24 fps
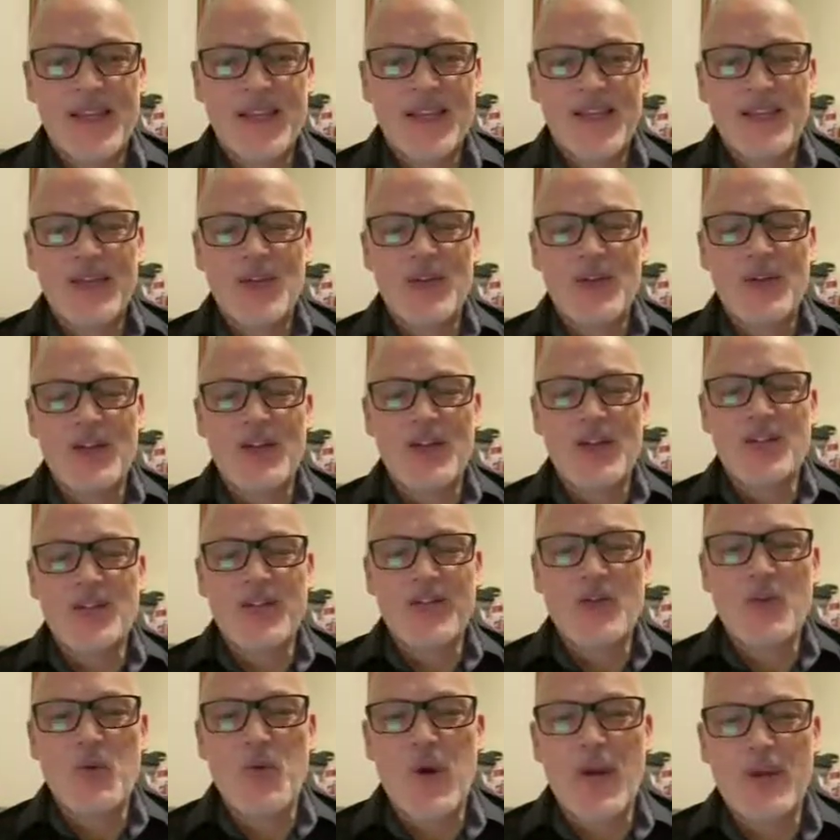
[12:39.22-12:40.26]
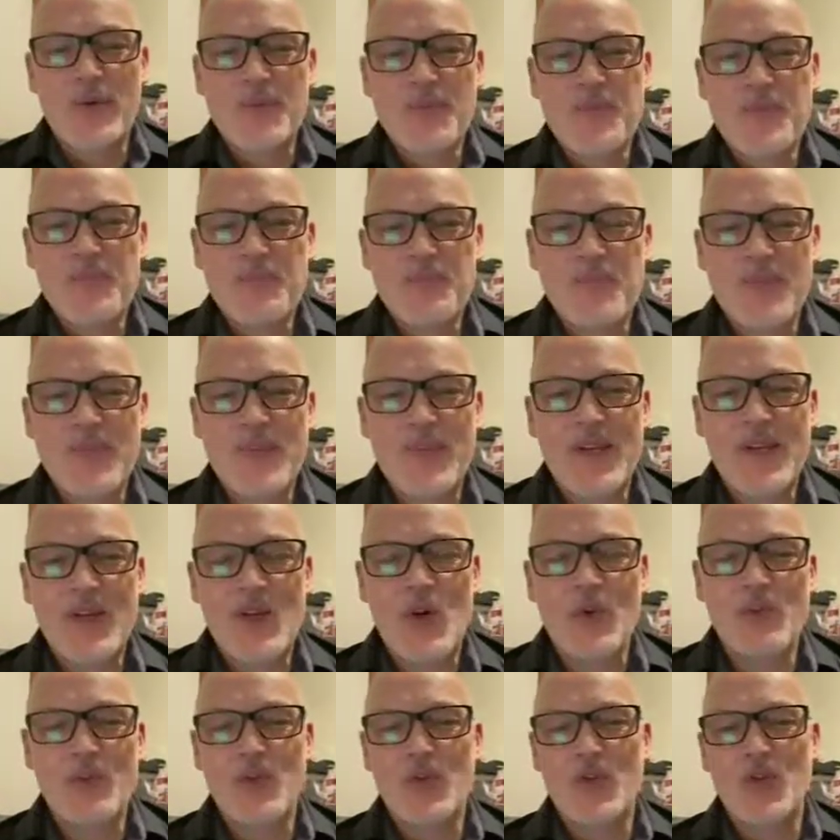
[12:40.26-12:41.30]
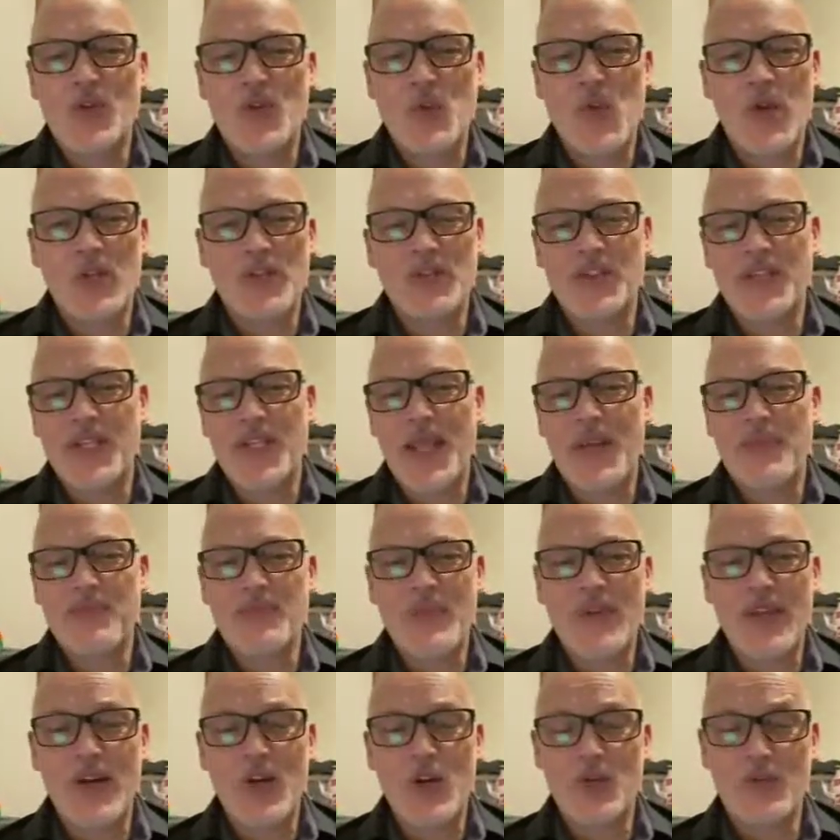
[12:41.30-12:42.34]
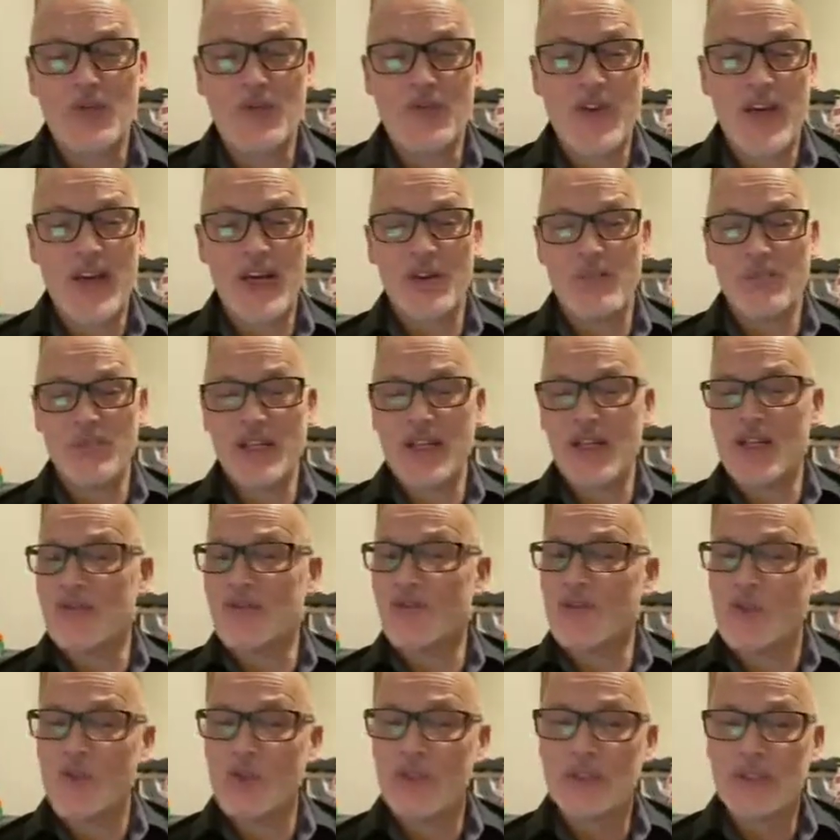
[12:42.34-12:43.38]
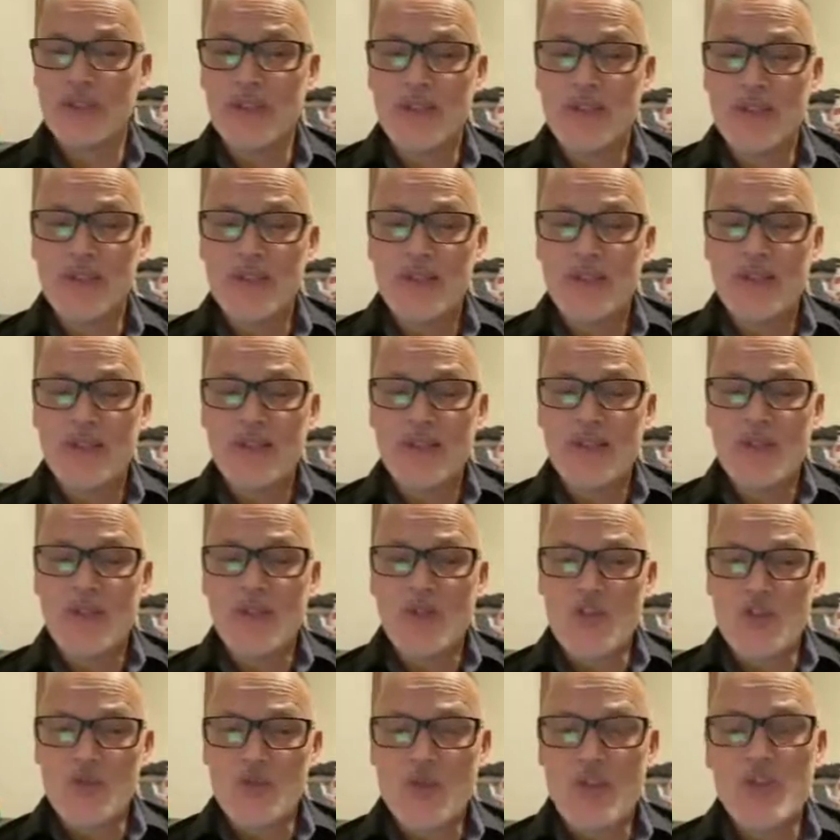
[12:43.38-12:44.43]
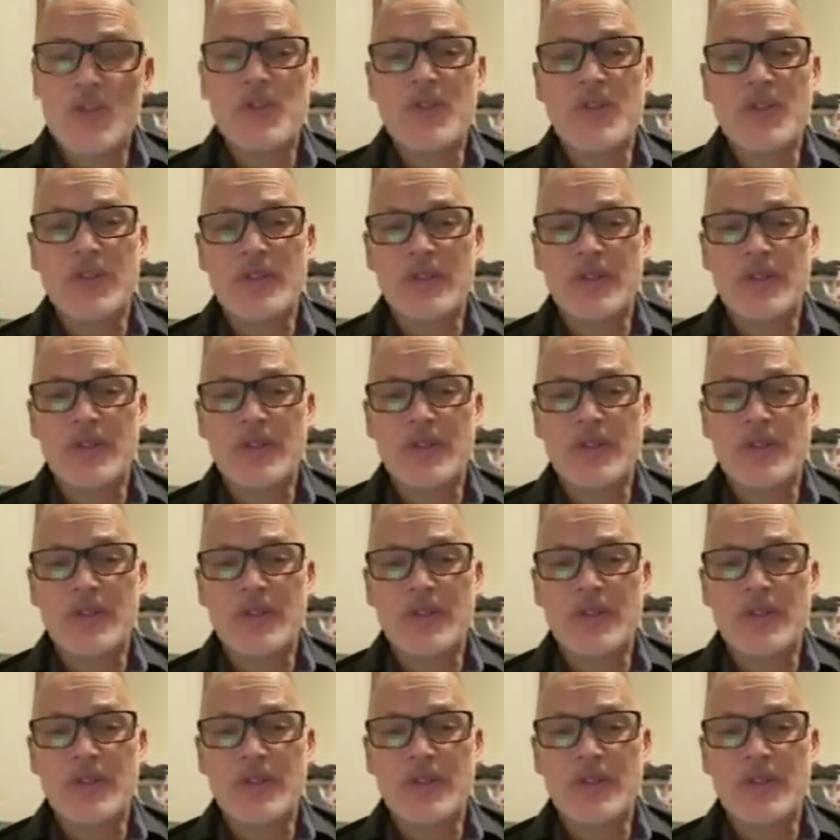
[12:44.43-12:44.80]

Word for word: Greetings, everyone. I hope you're doing well today. I hope you've had a meaningful Christmas.